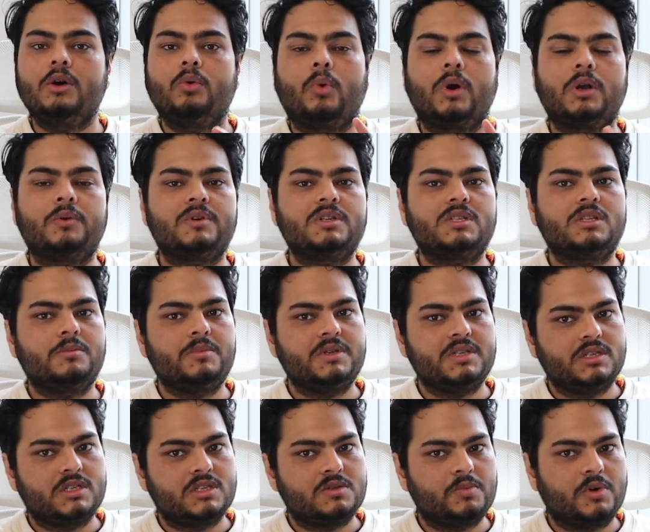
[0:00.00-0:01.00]
What was the
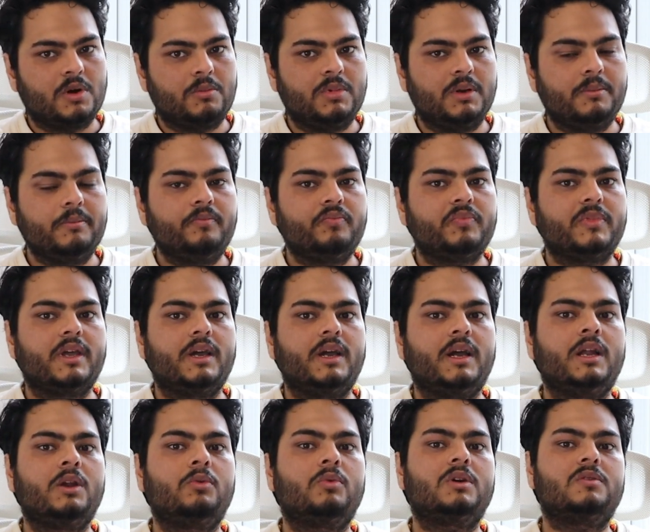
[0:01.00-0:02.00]
business problem
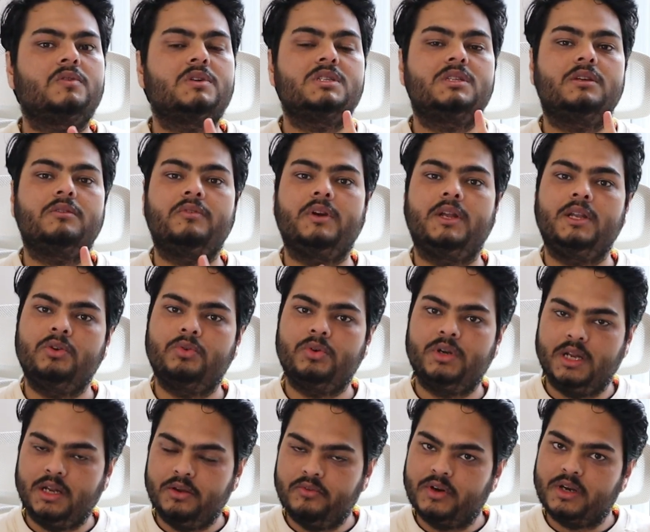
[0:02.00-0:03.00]
and what was the value
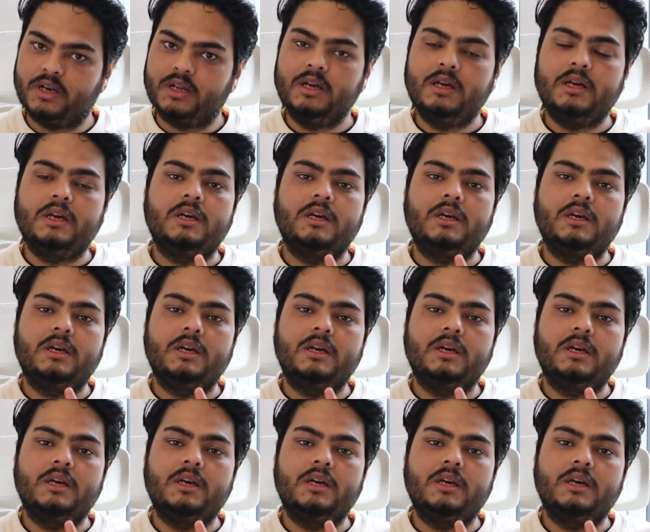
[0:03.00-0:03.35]
delivered?